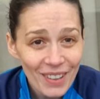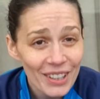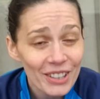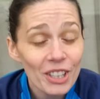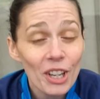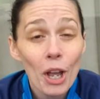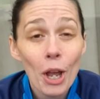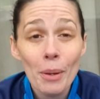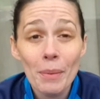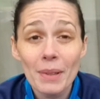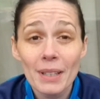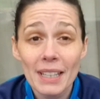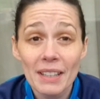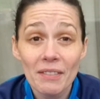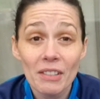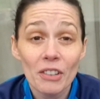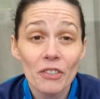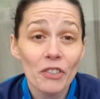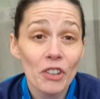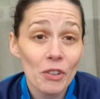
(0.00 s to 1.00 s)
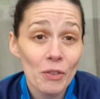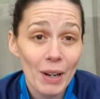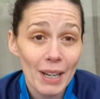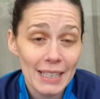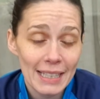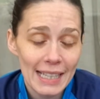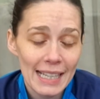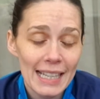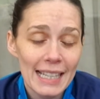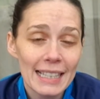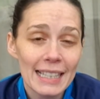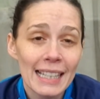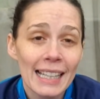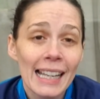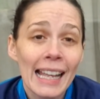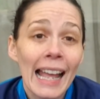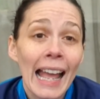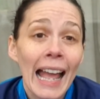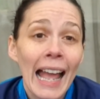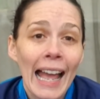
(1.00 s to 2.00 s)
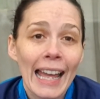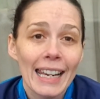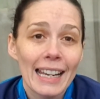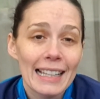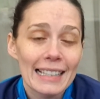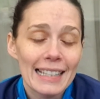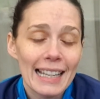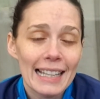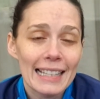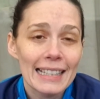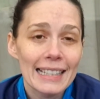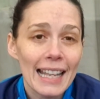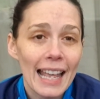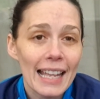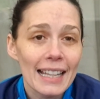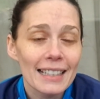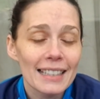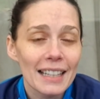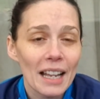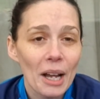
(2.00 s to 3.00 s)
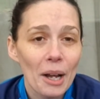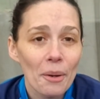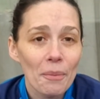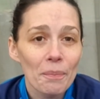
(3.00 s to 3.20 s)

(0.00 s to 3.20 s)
So I hope that's given a few ideas, and as I said,